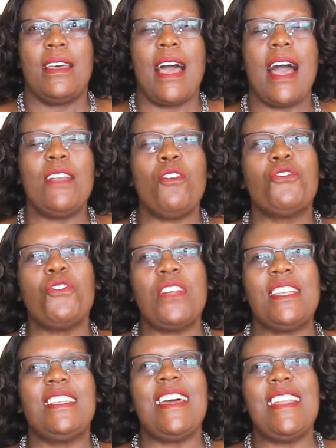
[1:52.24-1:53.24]
An
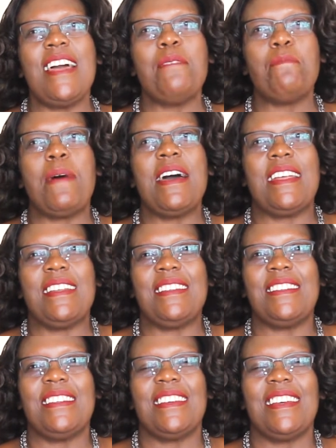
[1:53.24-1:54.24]
authoritarian
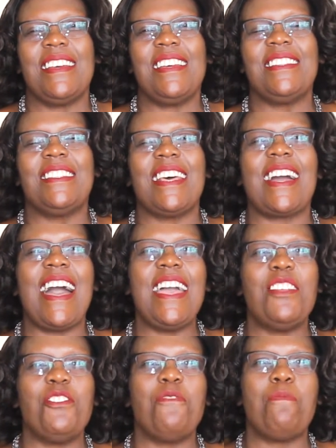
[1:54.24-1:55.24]
parent is the
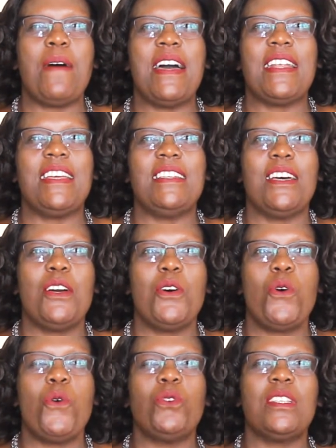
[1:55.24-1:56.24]
kind of parent
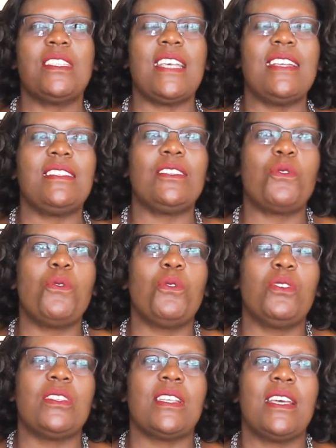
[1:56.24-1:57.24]
who sets
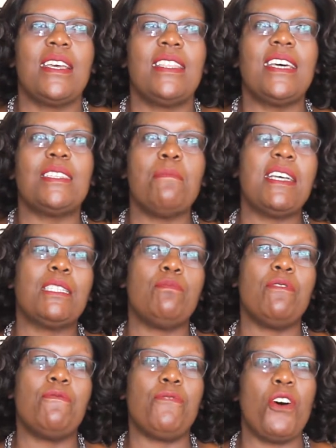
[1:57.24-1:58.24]
rules that must
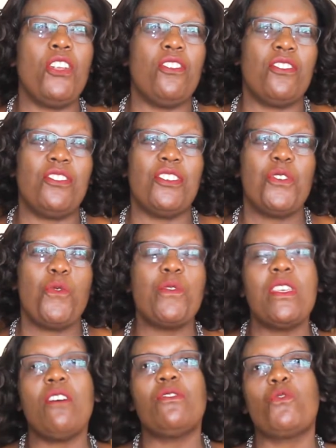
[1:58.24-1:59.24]
be followed
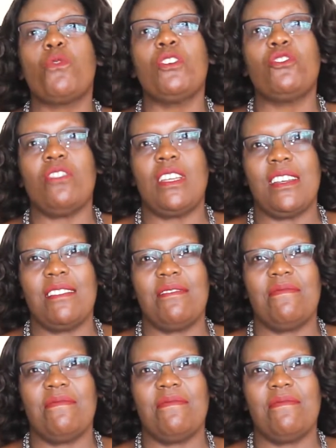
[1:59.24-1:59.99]
without questioning.